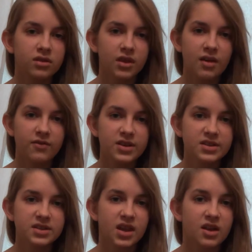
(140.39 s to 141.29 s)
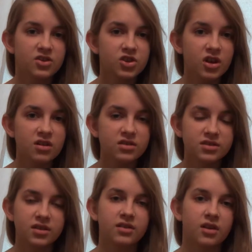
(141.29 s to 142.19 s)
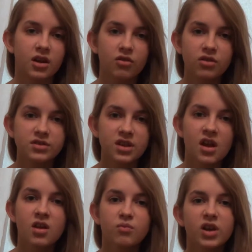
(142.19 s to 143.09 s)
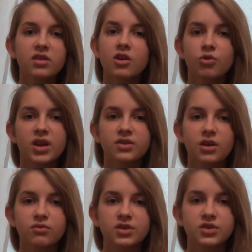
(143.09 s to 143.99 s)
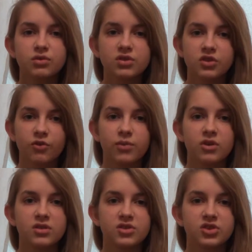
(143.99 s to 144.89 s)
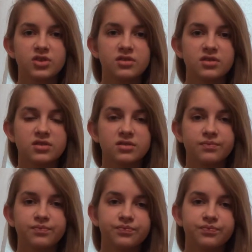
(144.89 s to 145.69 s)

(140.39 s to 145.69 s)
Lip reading: devils, angels and heralds, made their way down the streets of Polish cities.